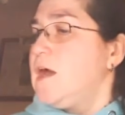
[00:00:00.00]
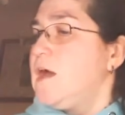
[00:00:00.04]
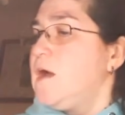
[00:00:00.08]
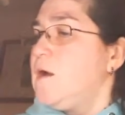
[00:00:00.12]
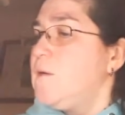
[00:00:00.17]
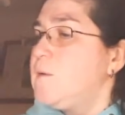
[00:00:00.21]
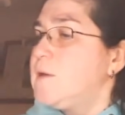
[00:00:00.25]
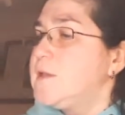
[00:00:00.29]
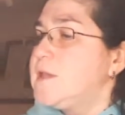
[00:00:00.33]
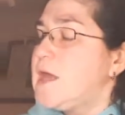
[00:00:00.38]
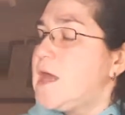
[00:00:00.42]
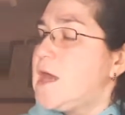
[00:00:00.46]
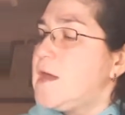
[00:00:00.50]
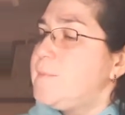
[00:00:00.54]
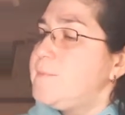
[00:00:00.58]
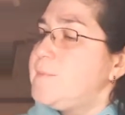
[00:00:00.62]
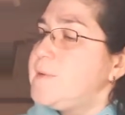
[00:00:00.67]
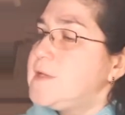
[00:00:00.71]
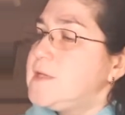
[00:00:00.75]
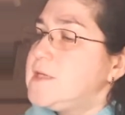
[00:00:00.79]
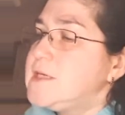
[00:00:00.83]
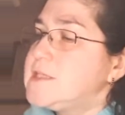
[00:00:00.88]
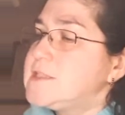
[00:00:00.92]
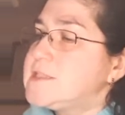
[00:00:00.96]
what
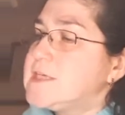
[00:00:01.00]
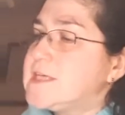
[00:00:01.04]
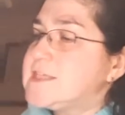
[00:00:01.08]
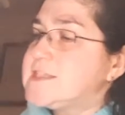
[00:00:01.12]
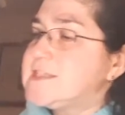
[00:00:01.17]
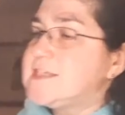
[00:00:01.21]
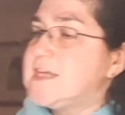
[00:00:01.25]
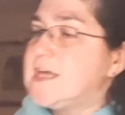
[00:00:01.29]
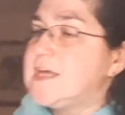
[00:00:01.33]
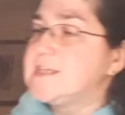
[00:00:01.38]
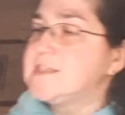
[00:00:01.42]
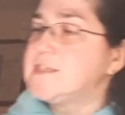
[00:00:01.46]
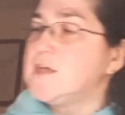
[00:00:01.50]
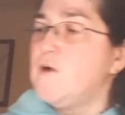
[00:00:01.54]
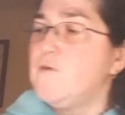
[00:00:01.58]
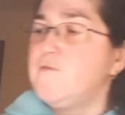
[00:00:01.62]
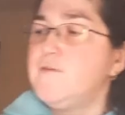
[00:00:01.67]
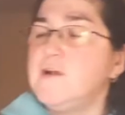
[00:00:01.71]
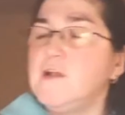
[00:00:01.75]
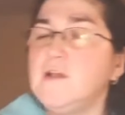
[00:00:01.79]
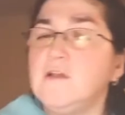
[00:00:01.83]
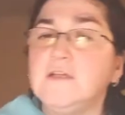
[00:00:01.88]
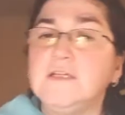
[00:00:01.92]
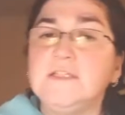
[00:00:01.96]
happened is assess
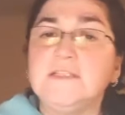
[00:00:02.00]
overall